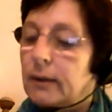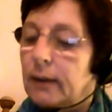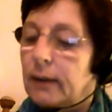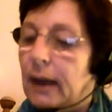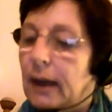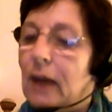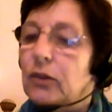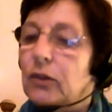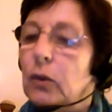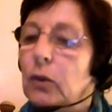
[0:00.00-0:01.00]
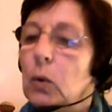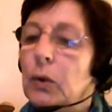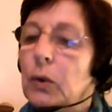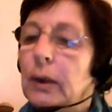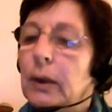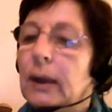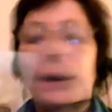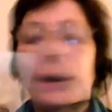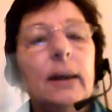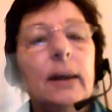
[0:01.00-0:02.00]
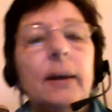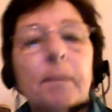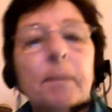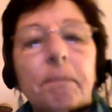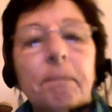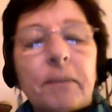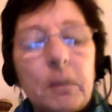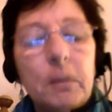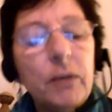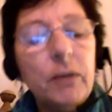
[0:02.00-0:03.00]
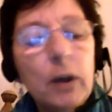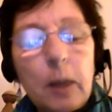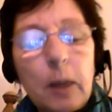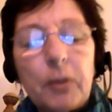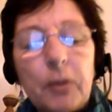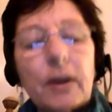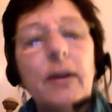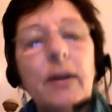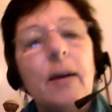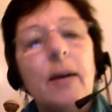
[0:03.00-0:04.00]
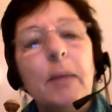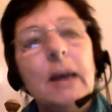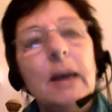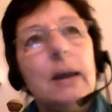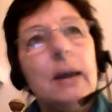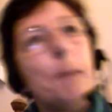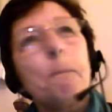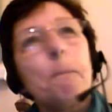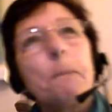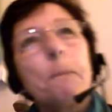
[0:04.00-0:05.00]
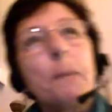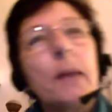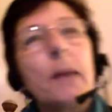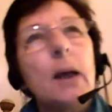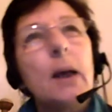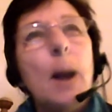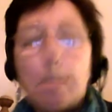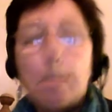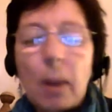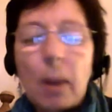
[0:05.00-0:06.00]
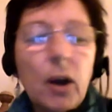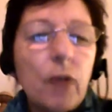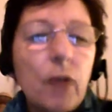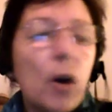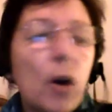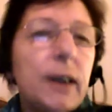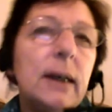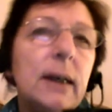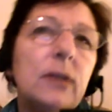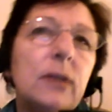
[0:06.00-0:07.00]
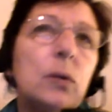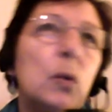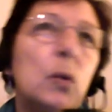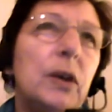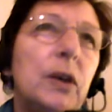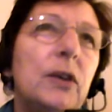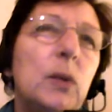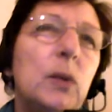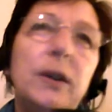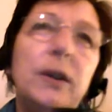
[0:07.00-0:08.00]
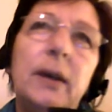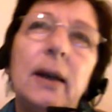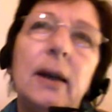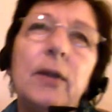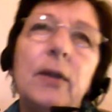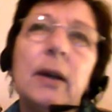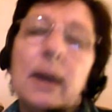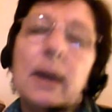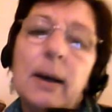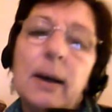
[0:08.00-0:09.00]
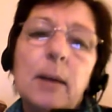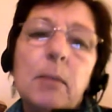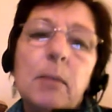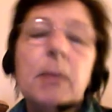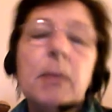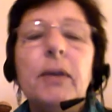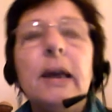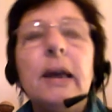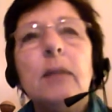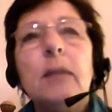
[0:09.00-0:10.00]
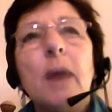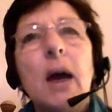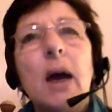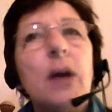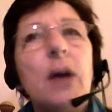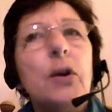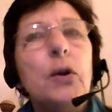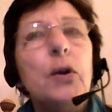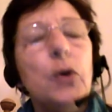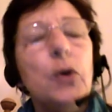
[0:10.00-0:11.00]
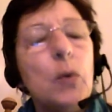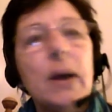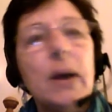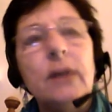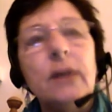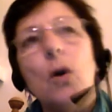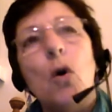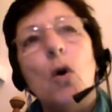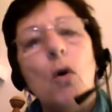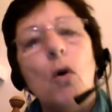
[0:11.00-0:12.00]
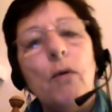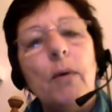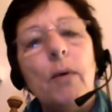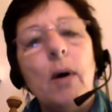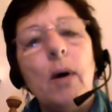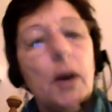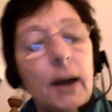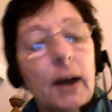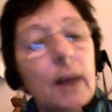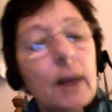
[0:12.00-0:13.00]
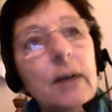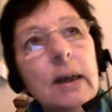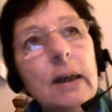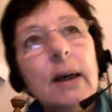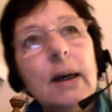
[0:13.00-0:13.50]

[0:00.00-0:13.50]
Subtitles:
Take action accordingly. Some of you Librans out there have been mulling over ideas towards the end of 2011, maybe thinking about new ways of earning a living,